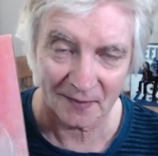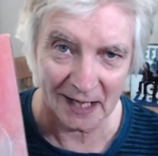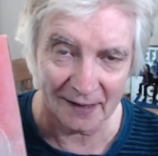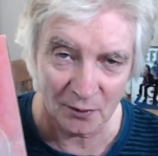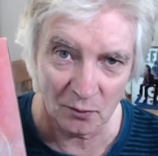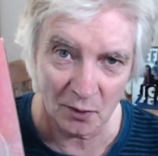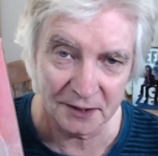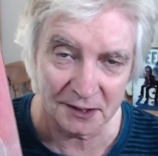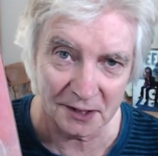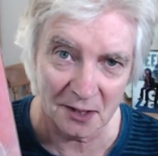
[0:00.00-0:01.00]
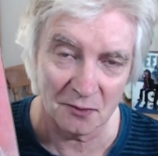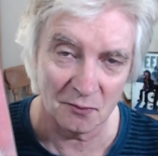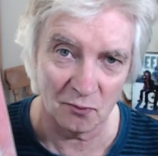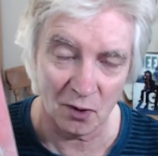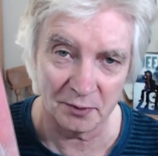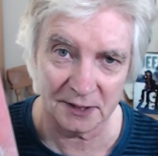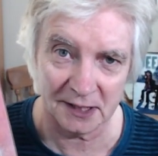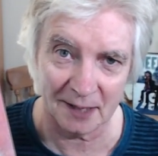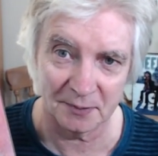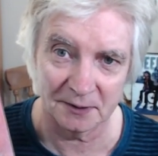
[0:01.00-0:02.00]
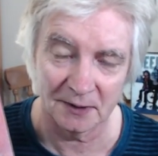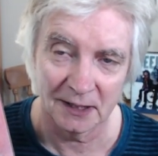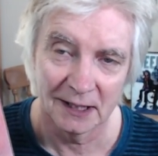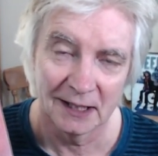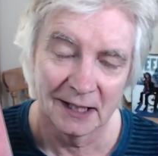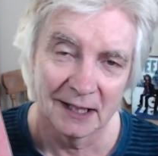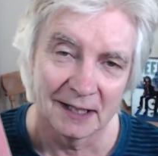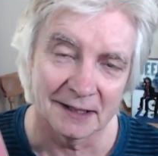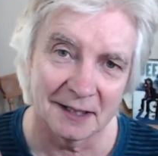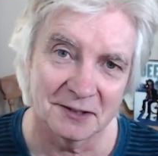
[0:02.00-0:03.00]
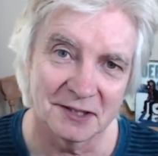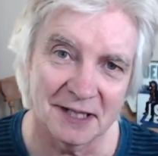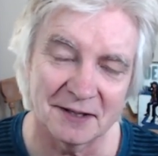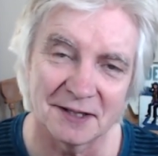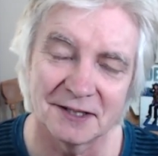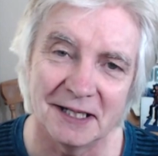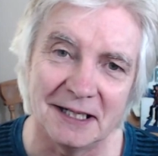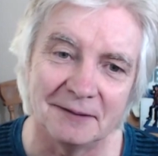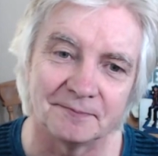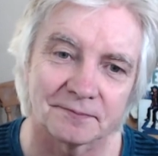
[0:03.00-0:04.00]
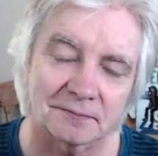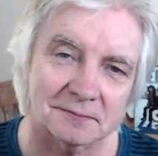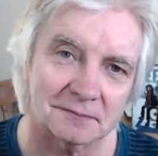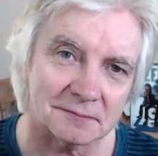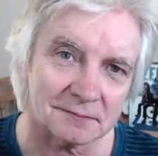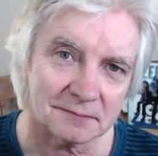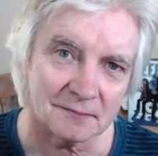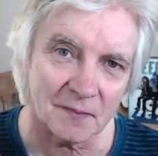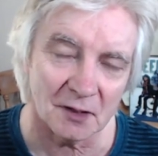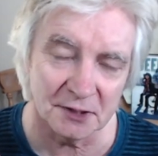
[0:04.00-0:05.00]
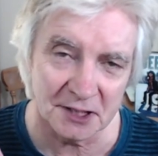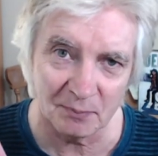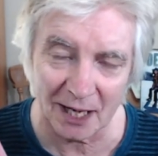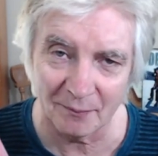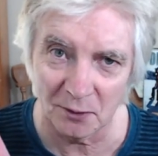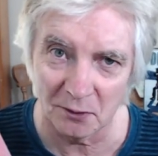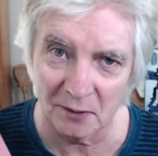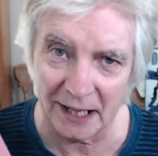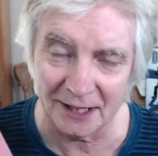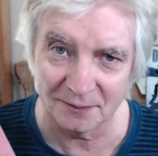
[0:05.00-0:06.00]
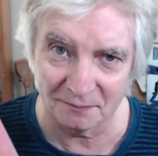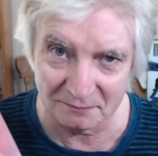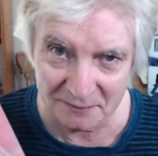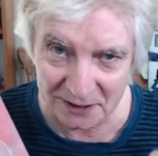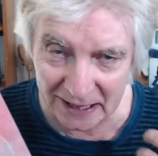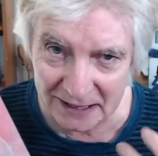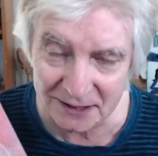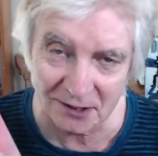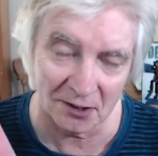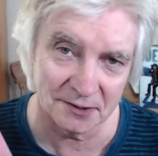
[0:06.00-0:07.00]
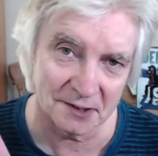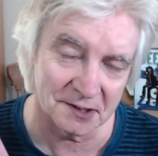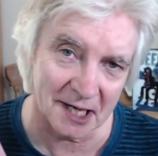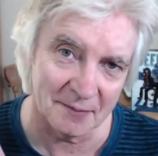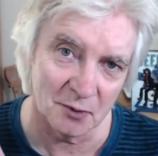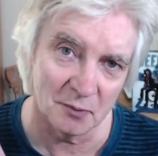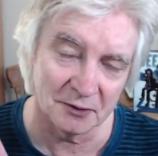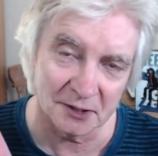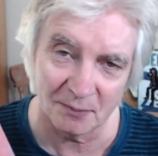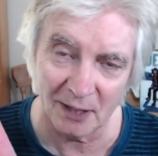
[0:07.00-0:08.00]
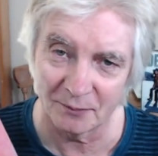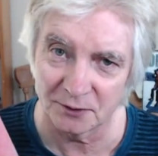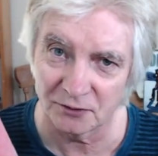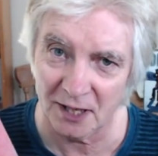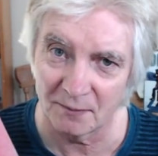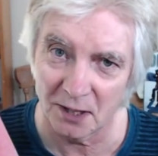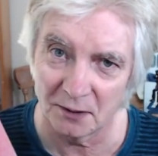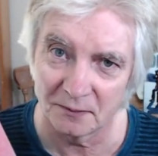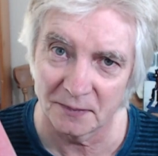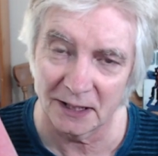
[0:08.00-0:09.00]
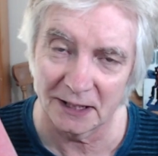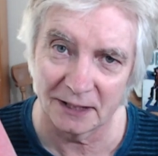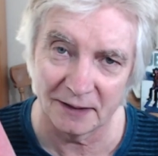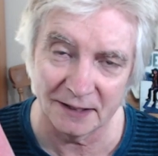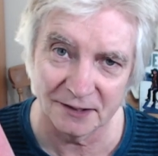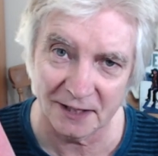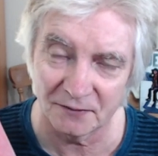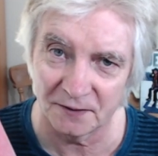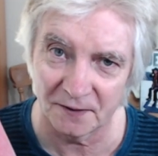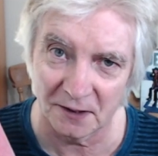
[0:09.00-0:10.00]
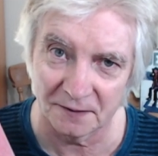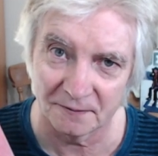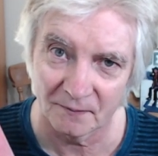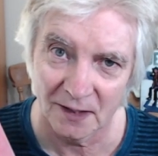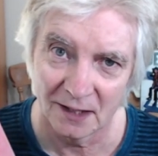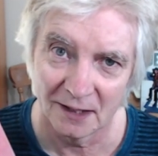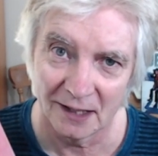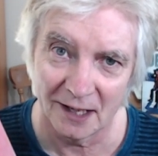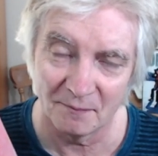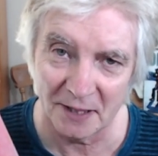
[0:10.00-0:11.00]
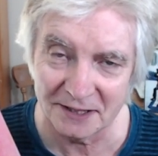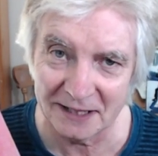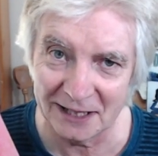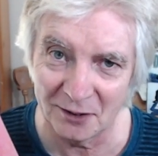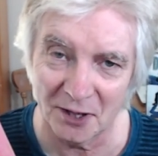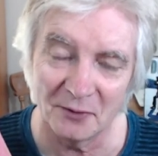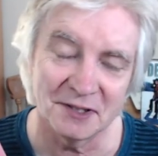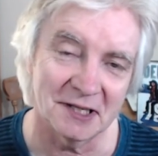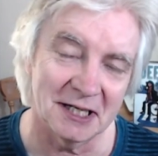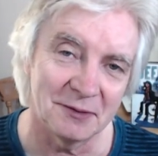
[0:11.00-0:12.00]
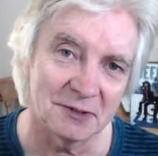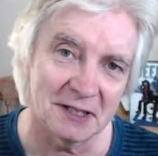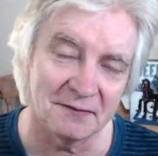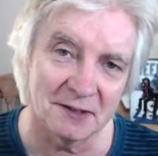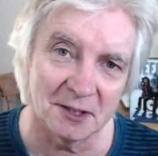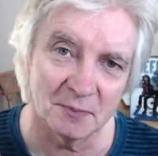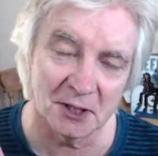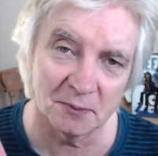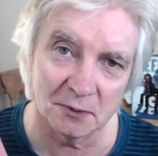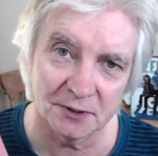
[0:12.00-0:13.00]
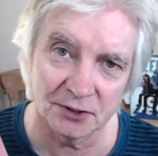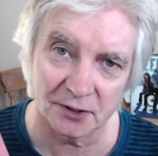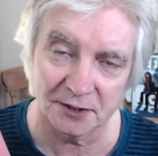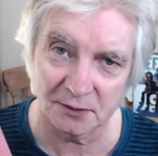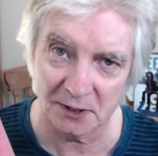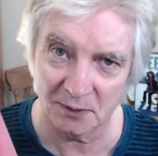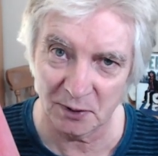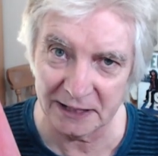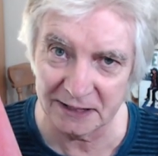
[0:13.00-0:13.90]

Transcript: everyone wanted to know what was going to happen. Now, to set the scene, Ritchie Blackmore had ladies' cards on the table with Ritchie Blackmore's Rainbow in 75. And basically, although he said he was leaving Deep Purple to try something completely